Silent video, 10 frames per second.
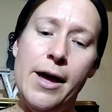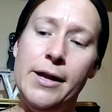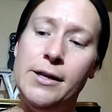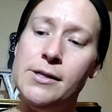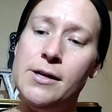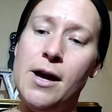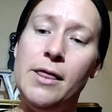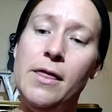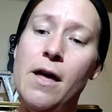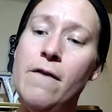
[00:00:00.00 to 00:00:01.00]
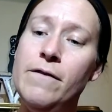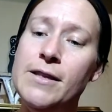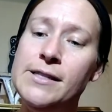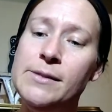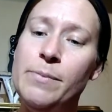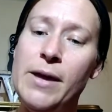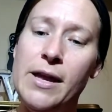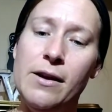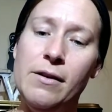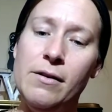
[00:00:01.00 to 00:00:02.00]
And I love the
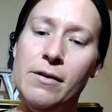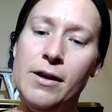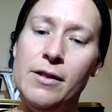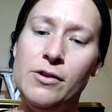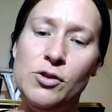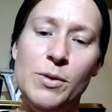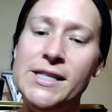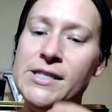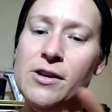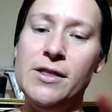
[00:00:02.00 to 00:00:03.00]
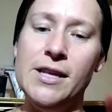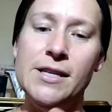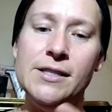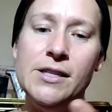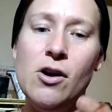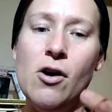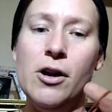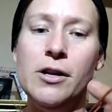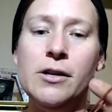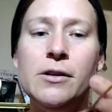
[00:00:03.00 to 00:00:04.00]
spin and the twist on this
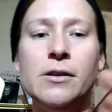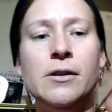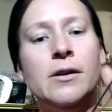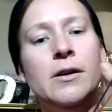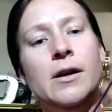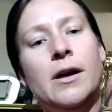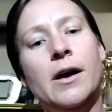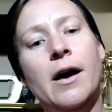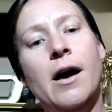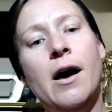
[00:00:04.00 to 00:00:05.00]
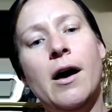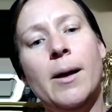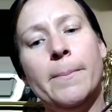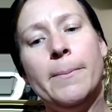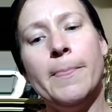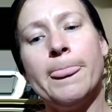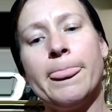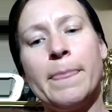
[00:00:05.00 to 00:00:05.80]
yarn. Um,